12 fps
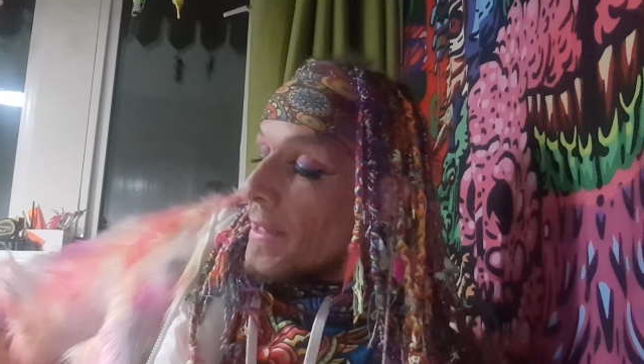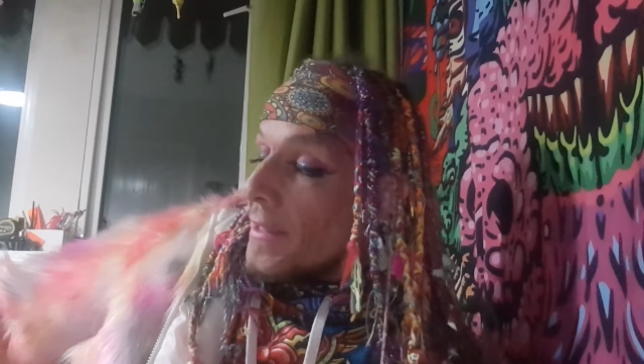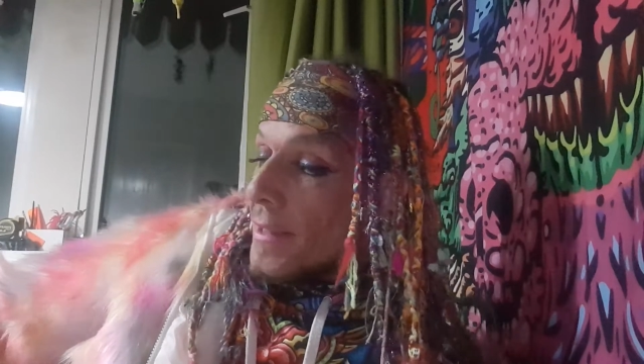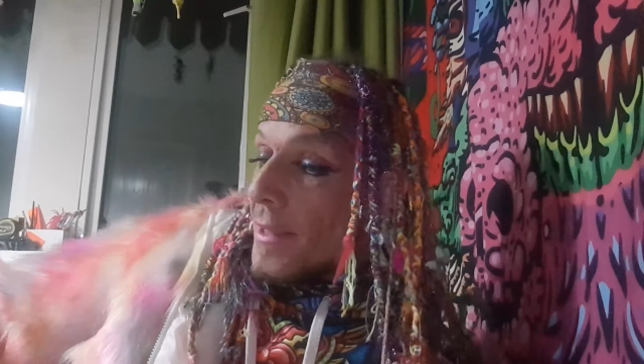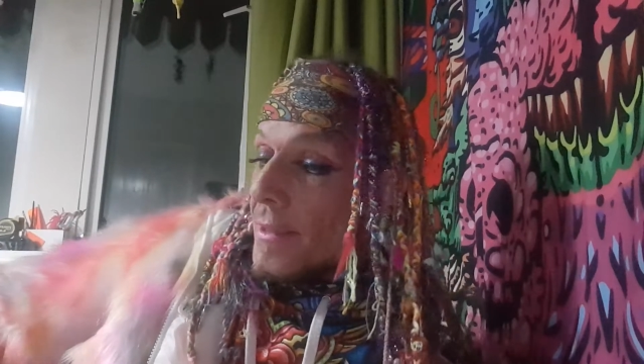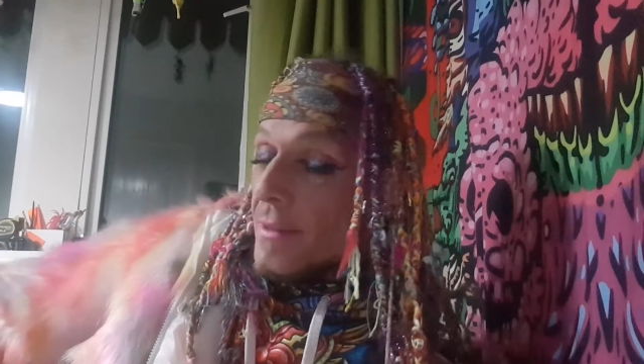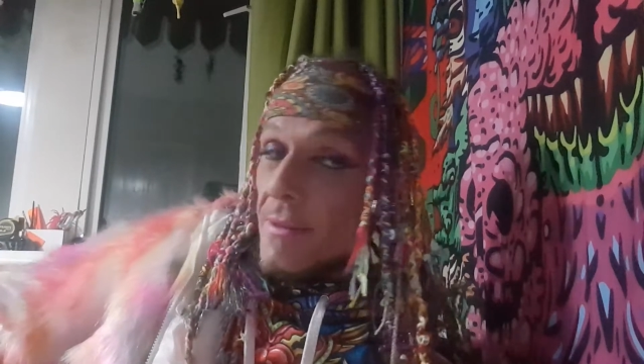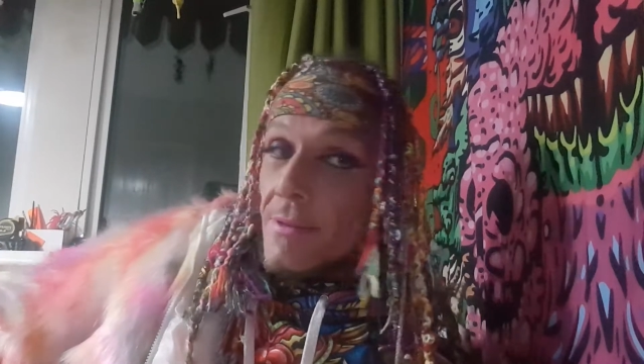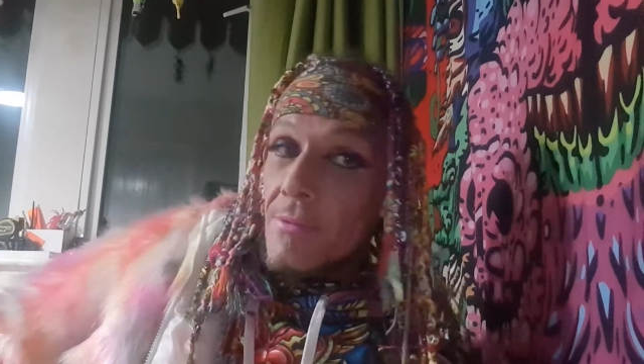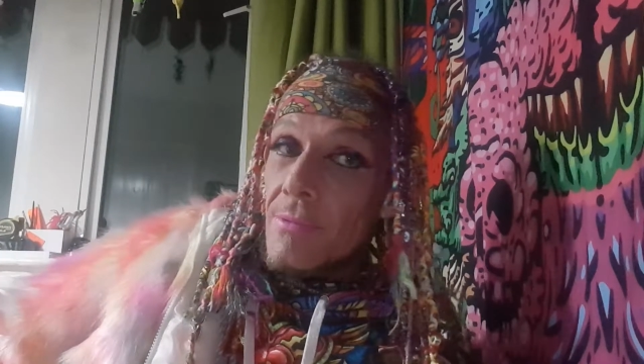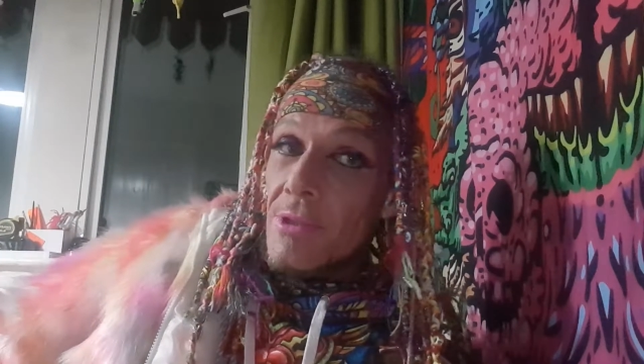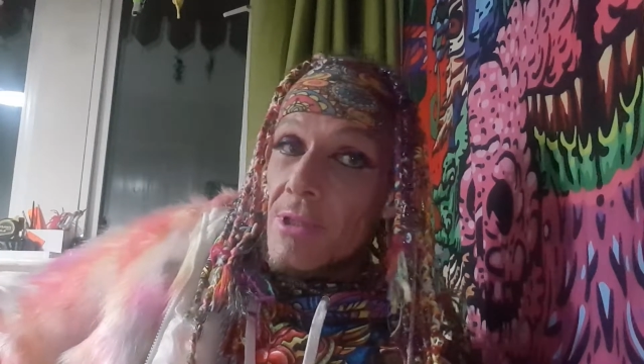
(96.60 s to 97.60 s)
Yeah,
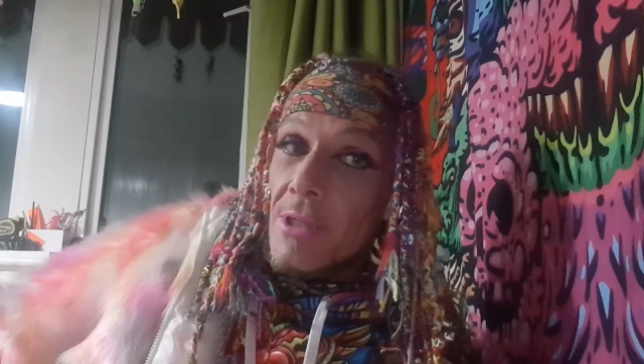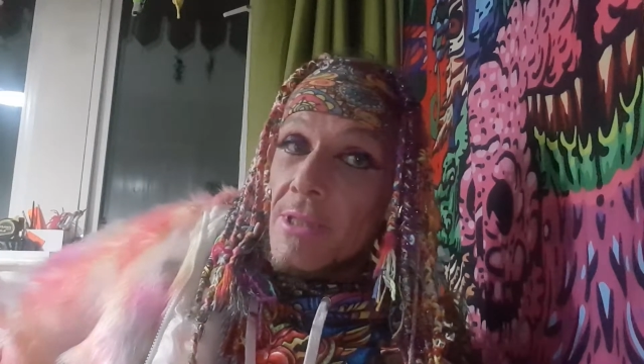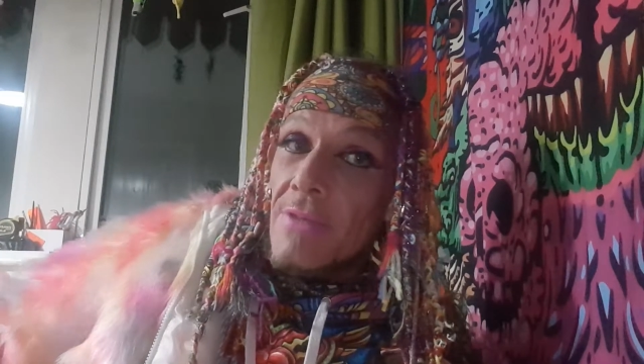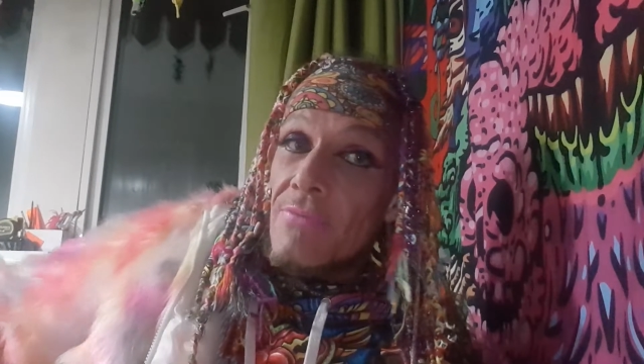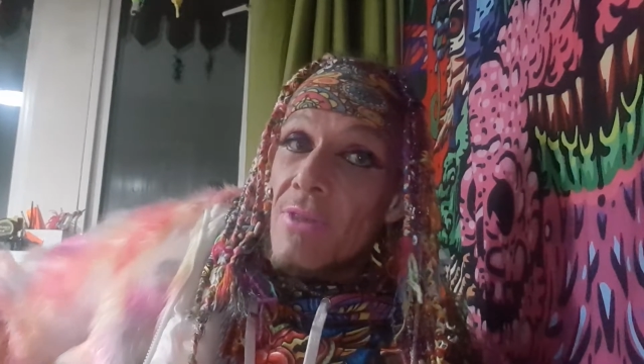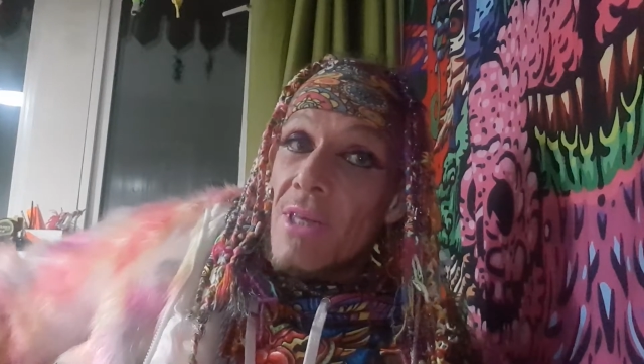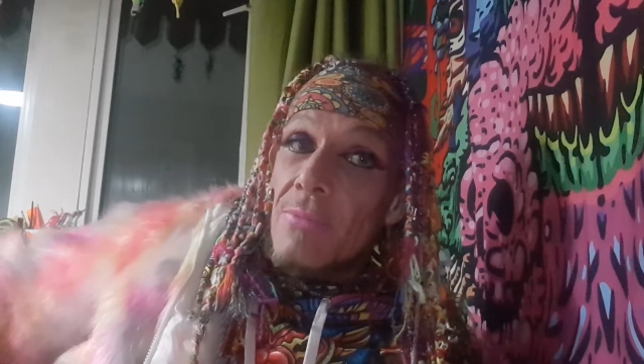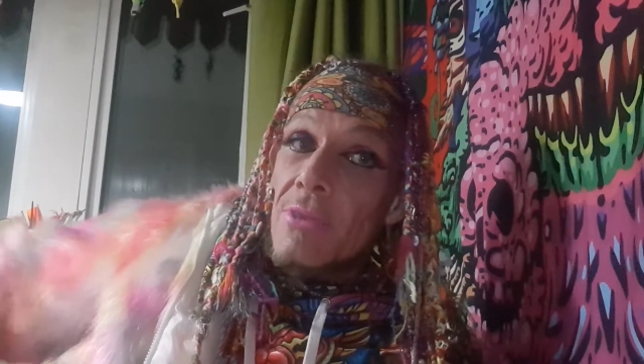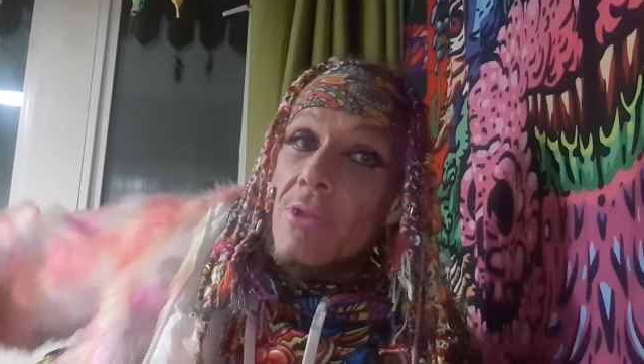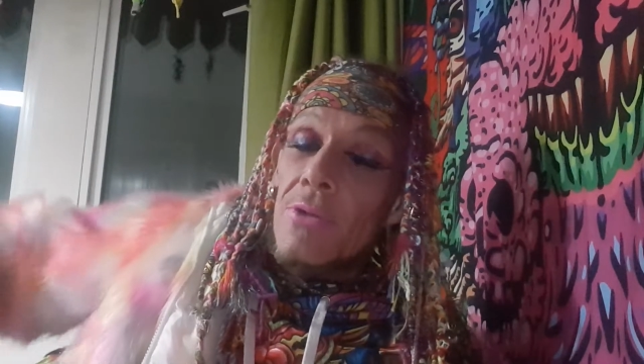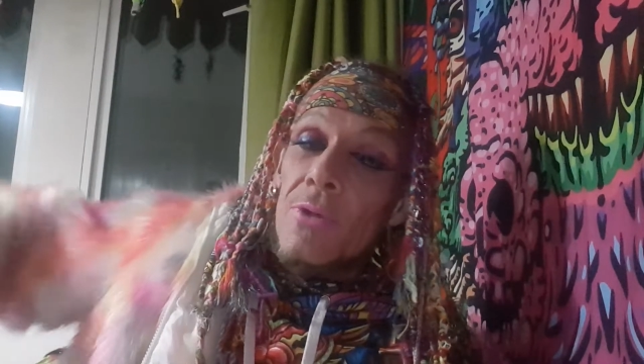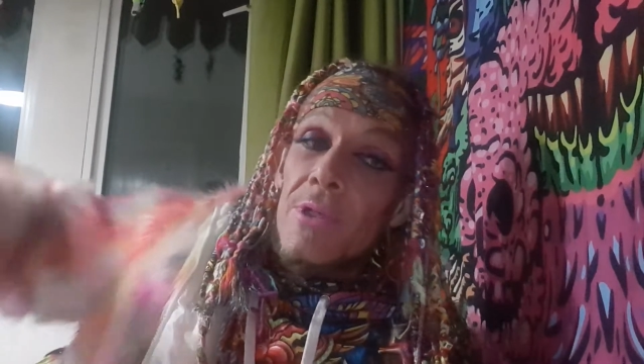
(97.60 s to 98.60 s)
it was like, even that was
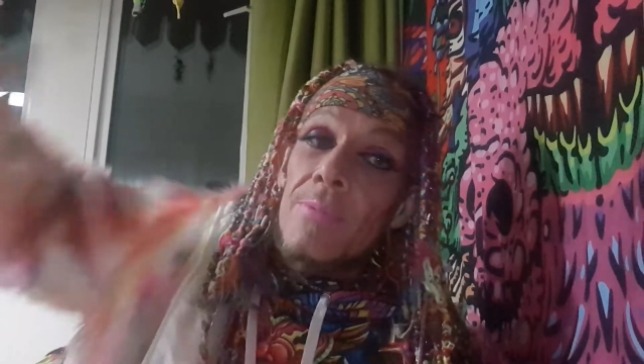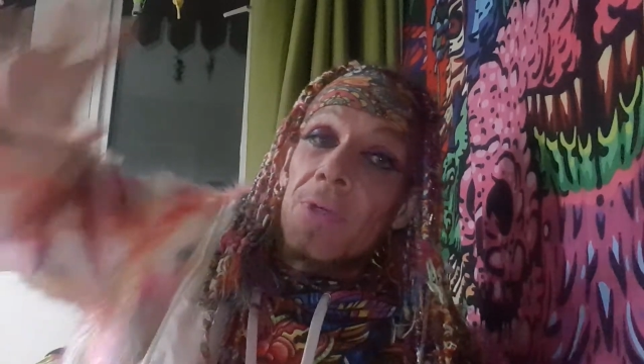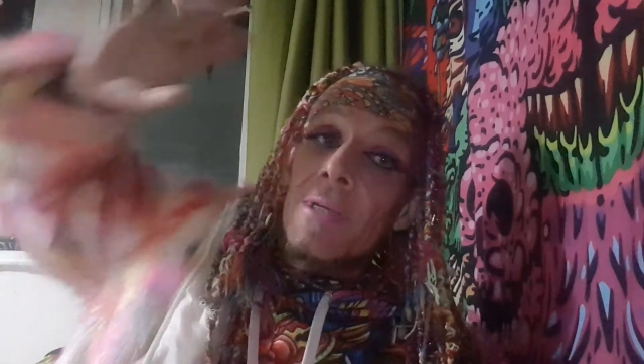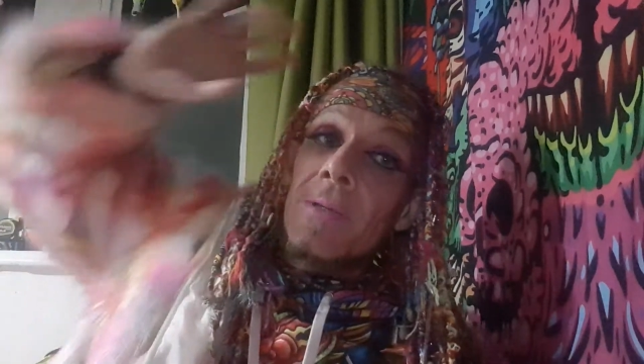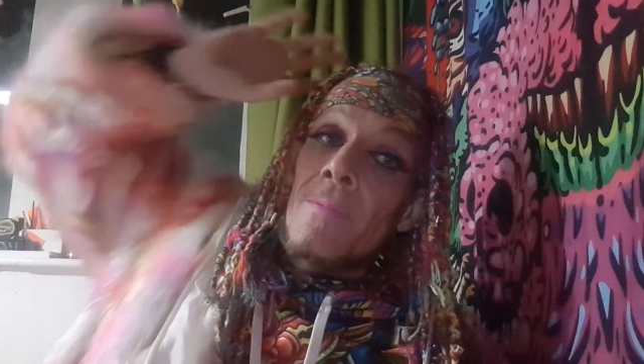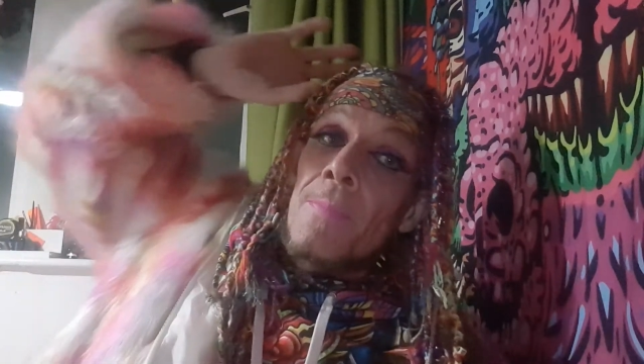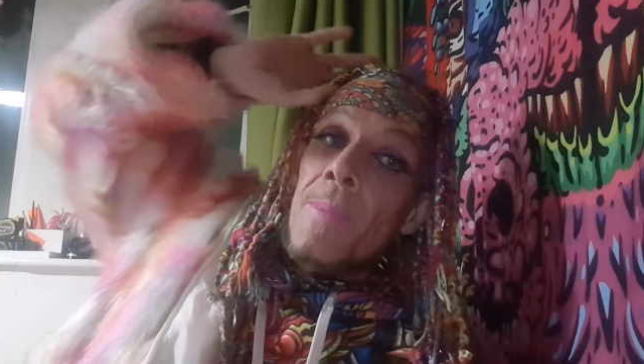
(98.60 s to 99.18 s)
annoying me.